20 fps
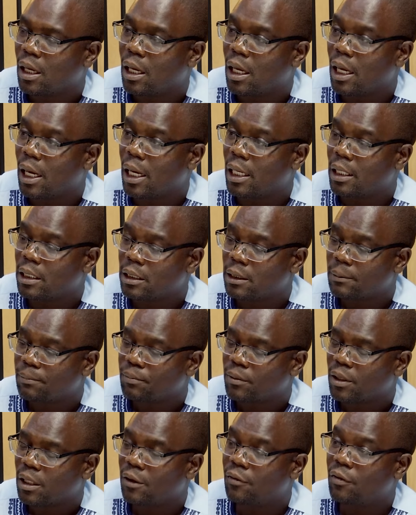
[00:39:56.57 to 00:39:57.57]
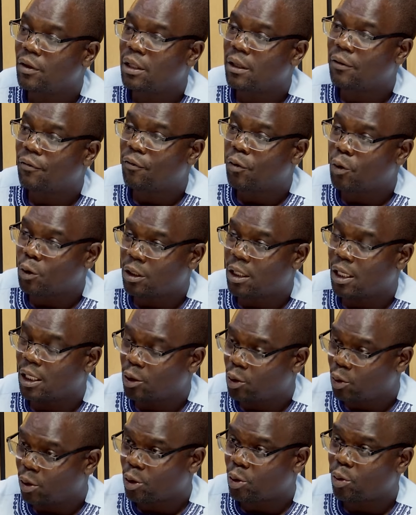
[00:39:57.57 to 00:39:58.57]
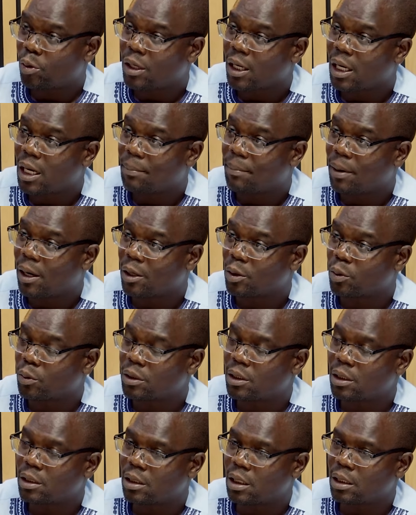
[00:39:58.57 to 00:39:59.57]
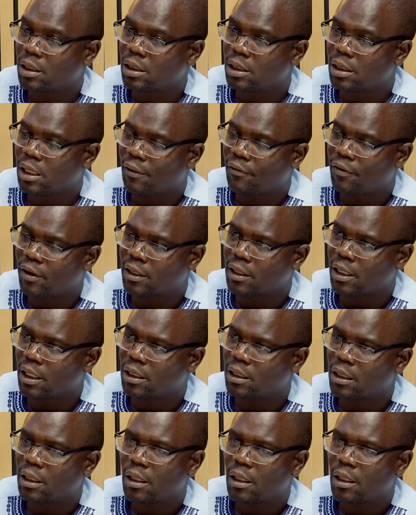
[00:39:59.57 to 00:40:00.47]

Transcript: And even the vote that you're talking about, which is the disaffected